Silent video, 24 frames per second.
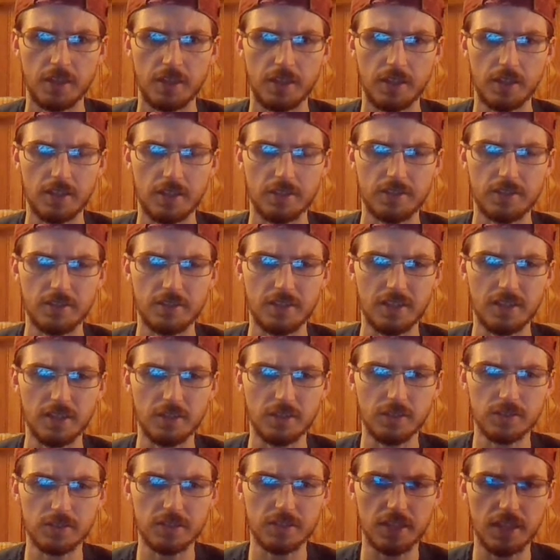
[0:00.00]
it
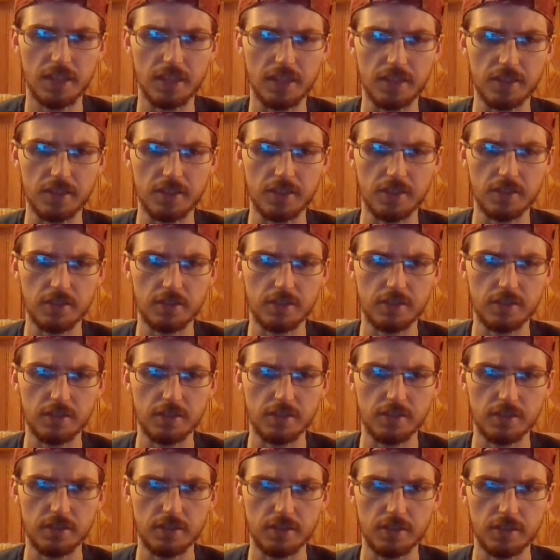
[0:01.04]
looks like,
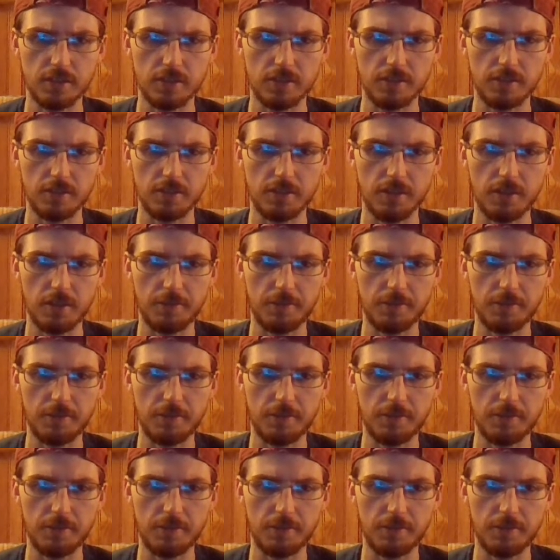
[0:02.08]
I mean,